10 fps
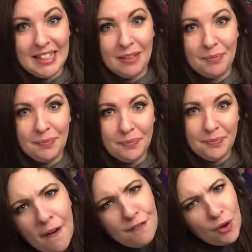them.
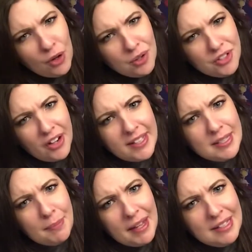Photos are
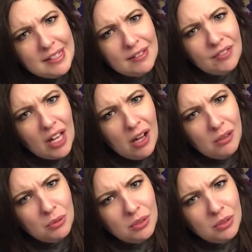expensive, yo.